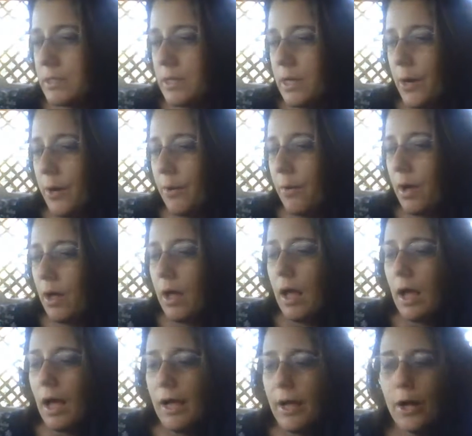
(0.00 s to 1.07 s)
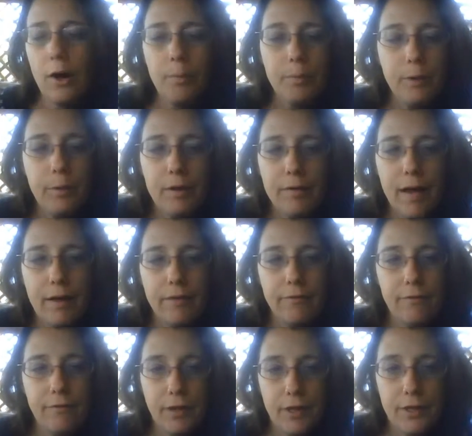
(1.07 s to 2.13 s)
So I hope you have had
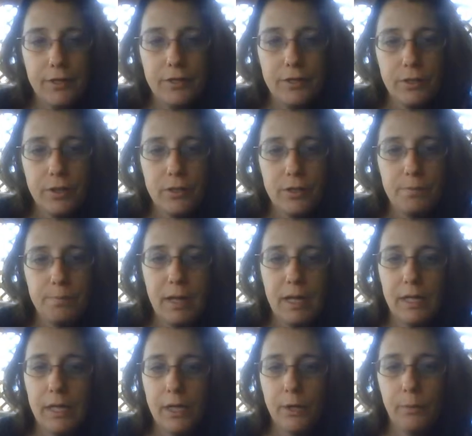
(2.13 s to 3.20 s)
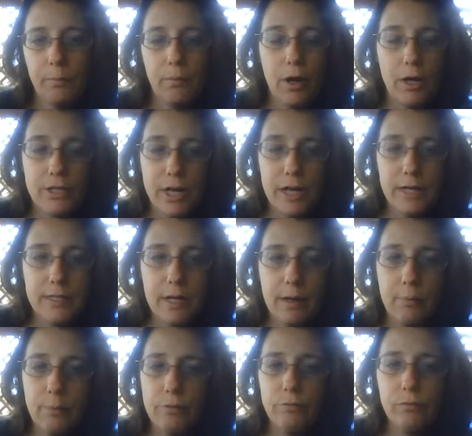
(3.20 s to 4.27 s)
fun making your project.
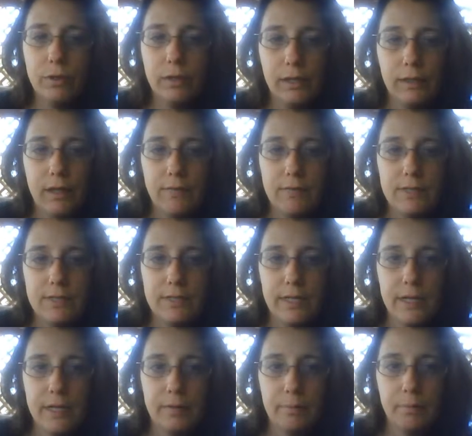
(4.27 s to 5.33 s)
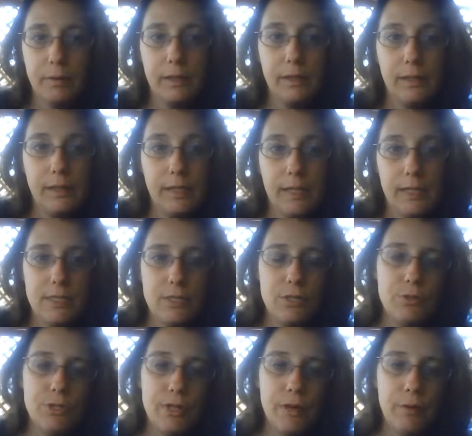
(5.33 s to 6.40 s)
I would really love to see it. Please
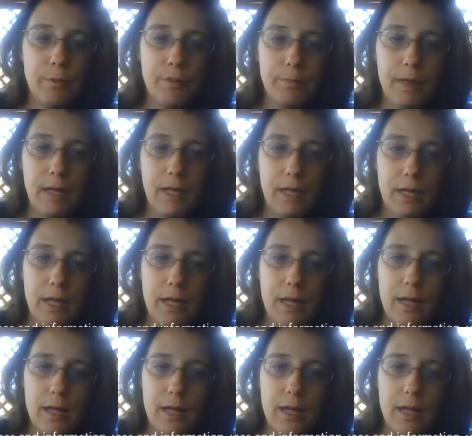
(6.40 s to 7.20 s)
do share with me.